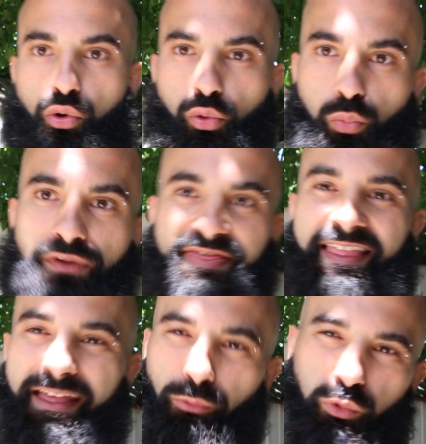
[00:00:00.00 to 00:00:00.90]
What
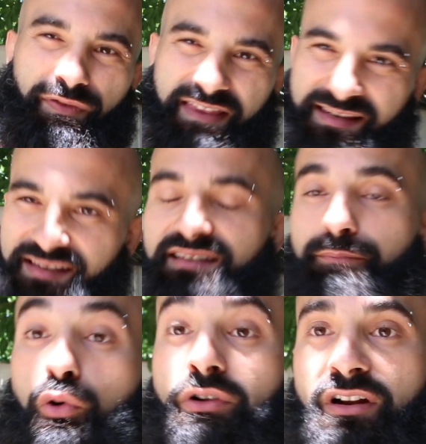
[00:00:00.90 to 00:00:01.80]
this is
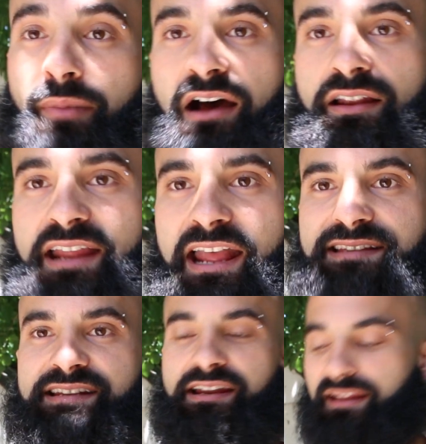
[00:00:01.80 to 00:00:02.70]
important about in
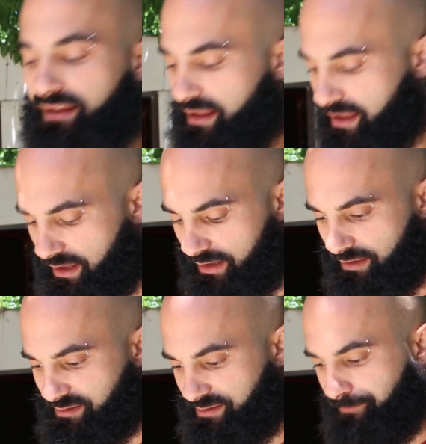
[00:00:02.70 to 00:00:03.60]
handstanding
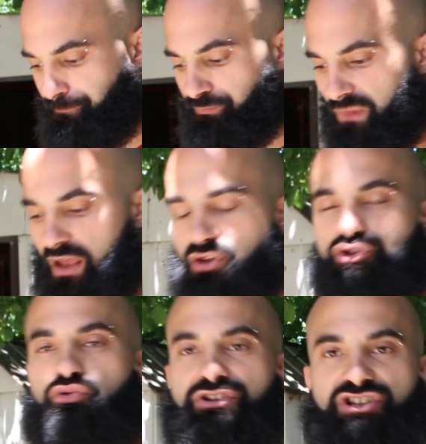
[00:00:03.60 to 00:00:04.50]
is
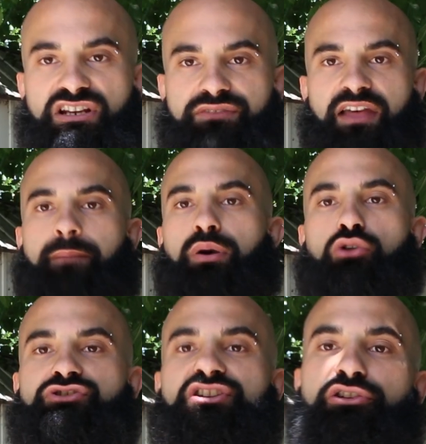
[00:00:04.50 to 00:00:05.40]
to achieve that
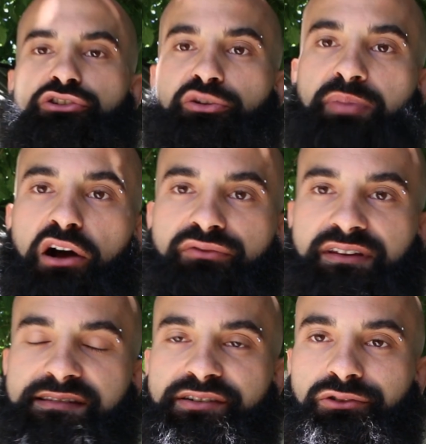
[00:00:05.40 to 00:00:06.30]
posterior
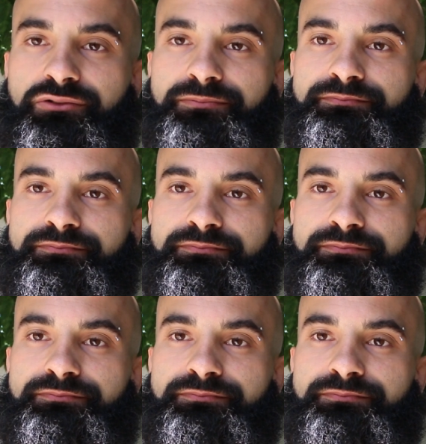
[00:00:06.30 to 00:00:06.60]
pelvic tilt